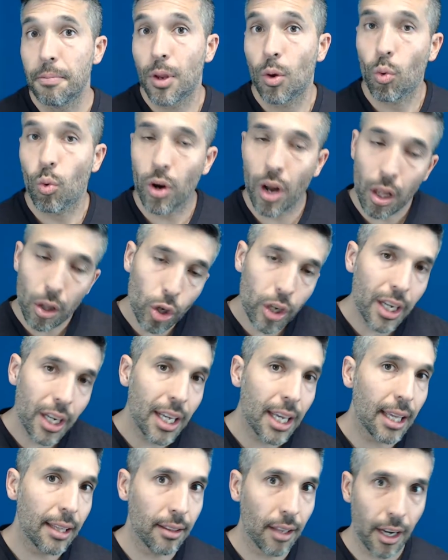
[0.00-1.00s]
We're not looking to
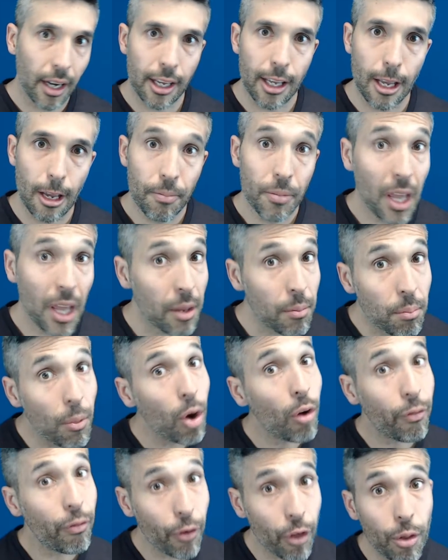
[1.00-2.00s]
get lucky. And
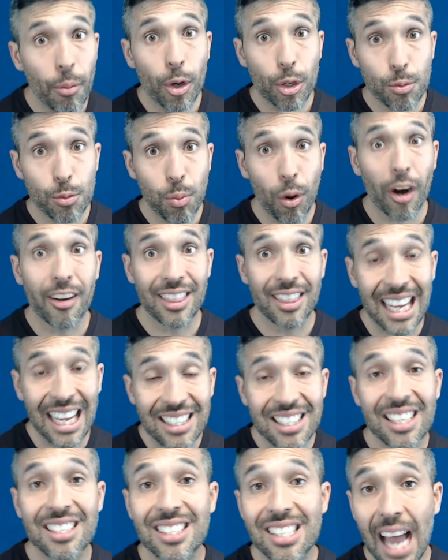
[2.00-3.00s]
for the most part,
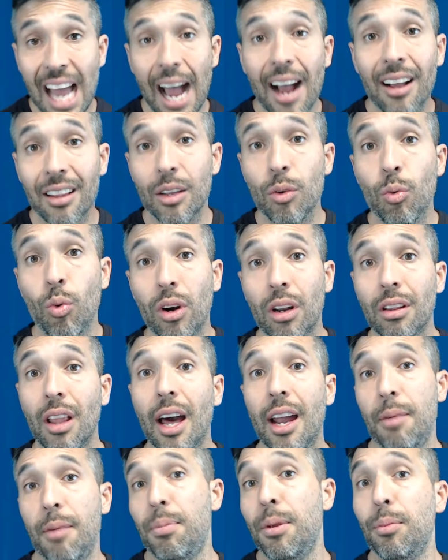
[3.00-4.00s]
that's exactly what a
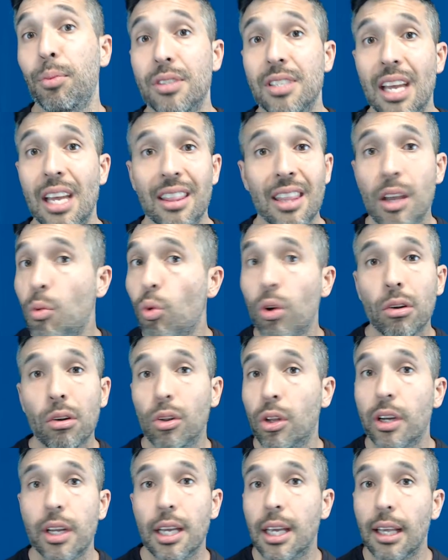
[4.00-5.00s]
lot of people said. They weren't
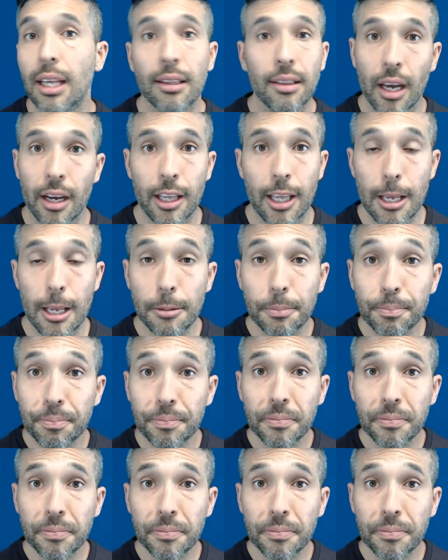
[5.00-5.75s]
looking to get lucky.